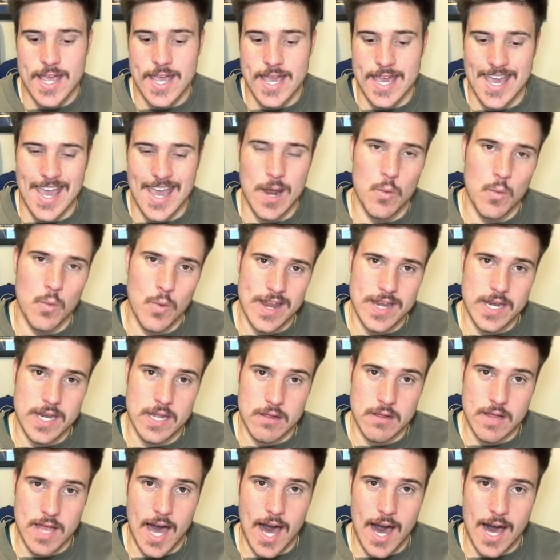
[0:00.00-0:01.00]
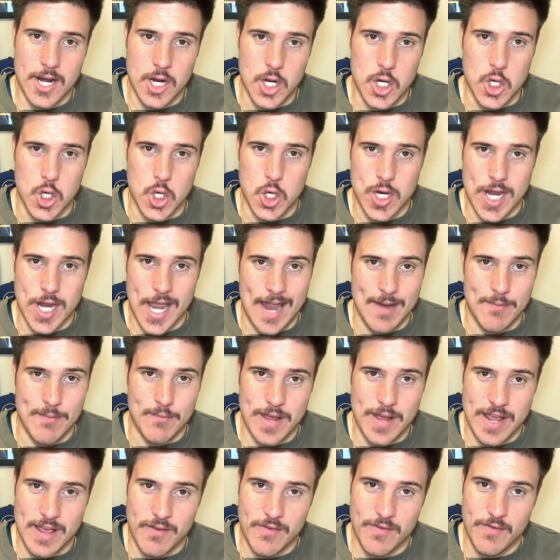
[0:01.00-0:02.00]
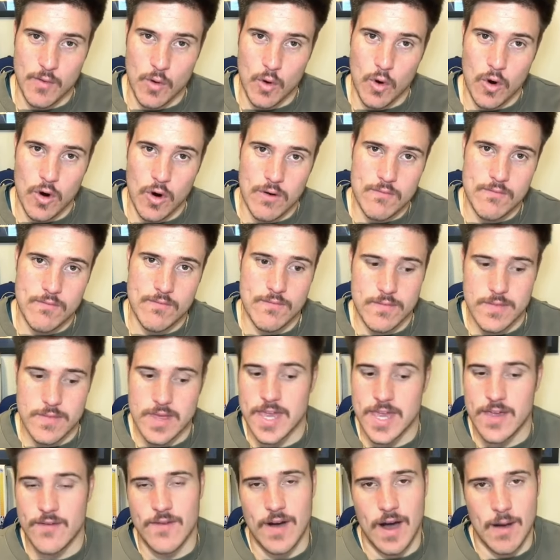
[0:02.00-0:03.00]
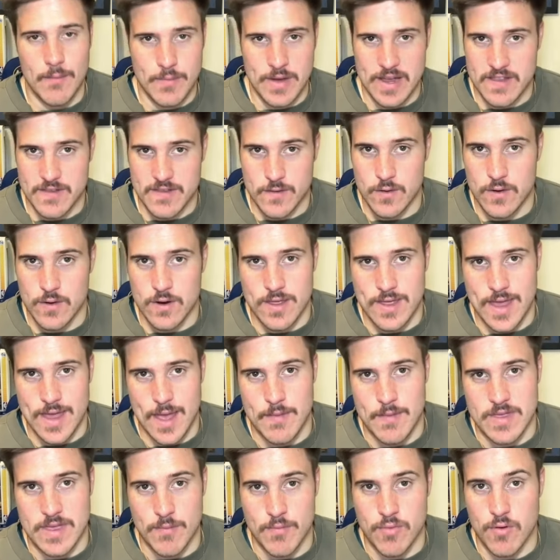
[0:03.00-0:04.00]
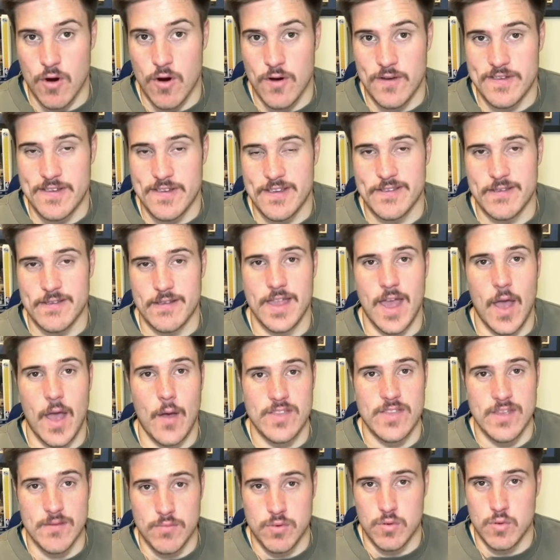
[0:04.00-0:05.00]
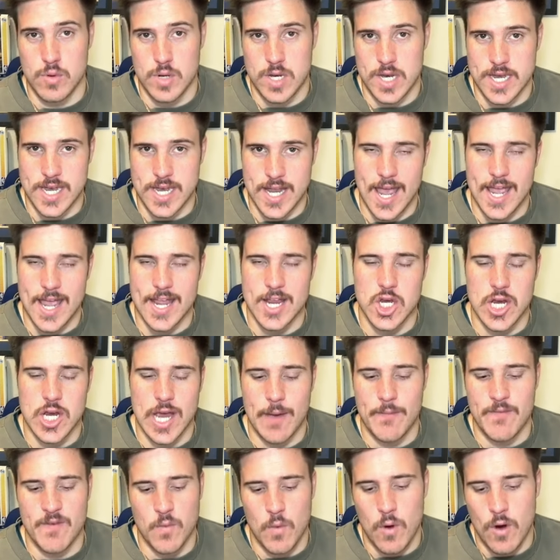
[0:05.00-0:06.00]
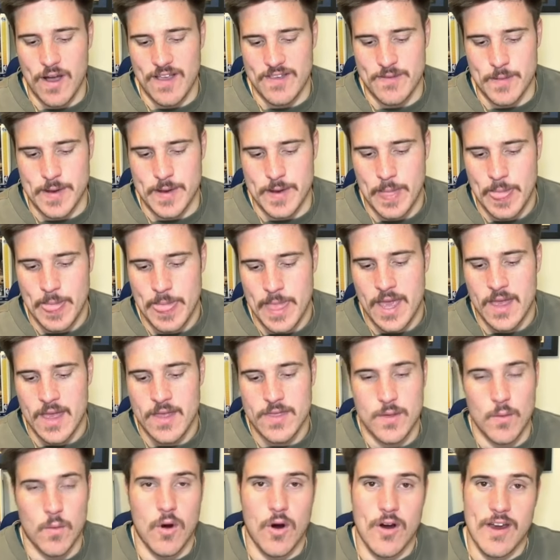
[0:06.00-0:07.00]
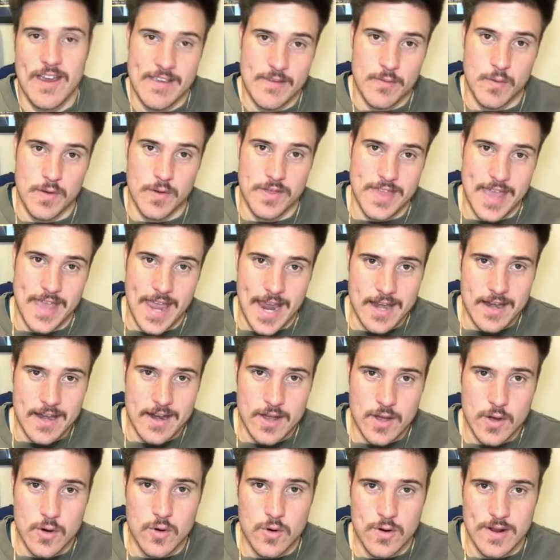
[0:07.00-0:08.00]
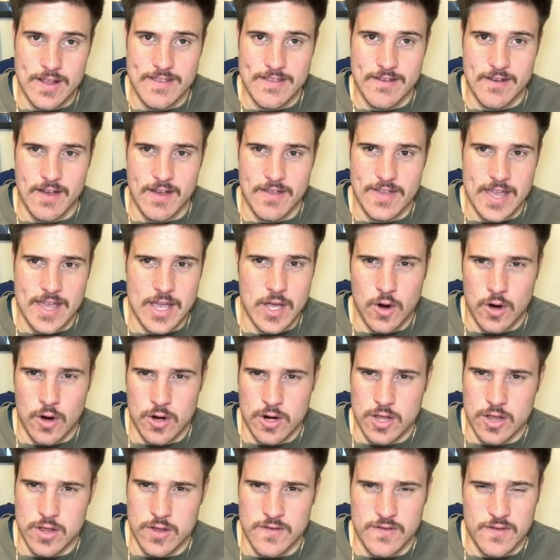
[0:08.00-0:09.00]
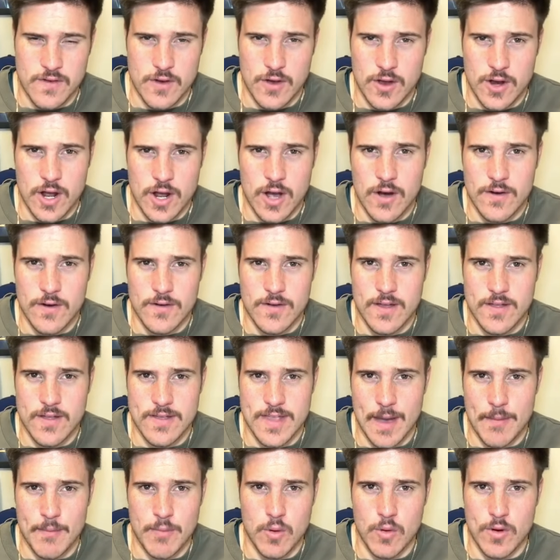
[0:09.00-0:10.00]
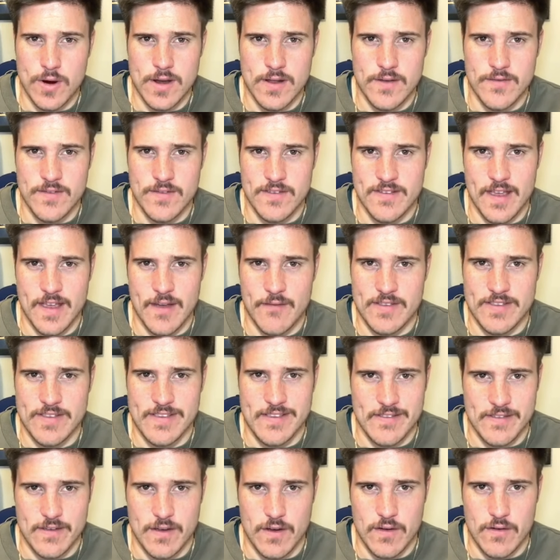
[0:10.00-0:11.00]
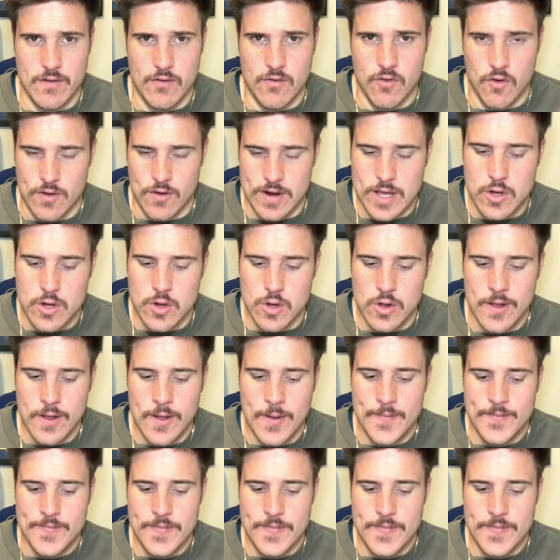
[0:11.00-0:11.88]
get Wendell Carter Jr. and pick 4, give up pick 2 to them in the process, allowing the Bulls to take James Wiseman. The Warriors were then, according to, I think, Connor Letourneau at that point of the San Francisco Chronicle,